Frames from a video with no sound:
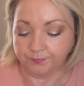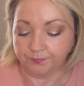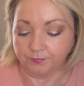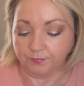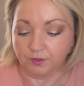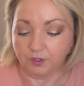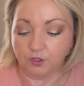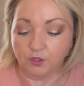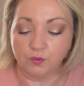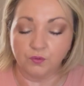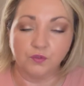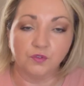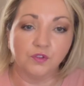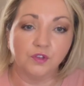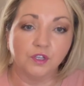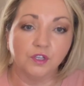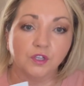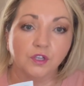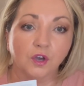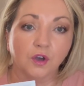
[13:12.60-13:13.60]
use
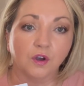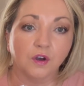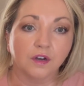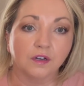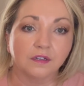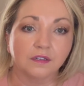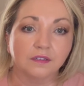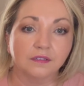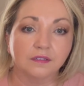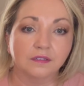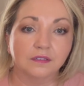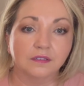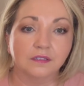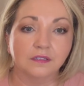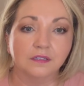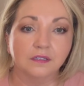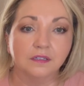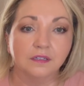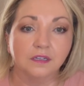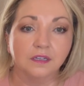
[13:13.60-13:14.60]
the yarn
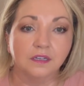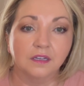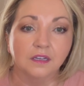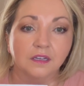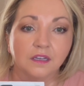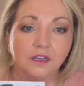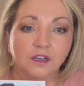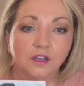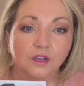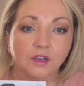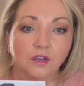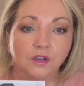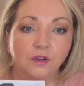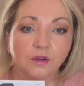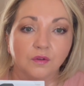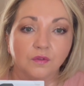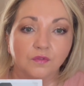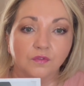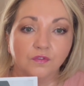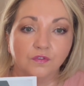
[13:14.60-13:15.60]

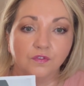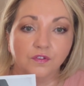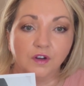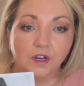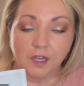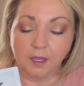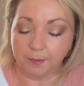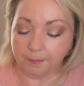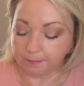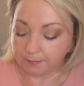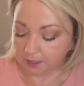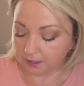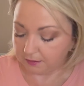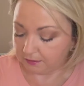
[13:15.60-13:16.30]
from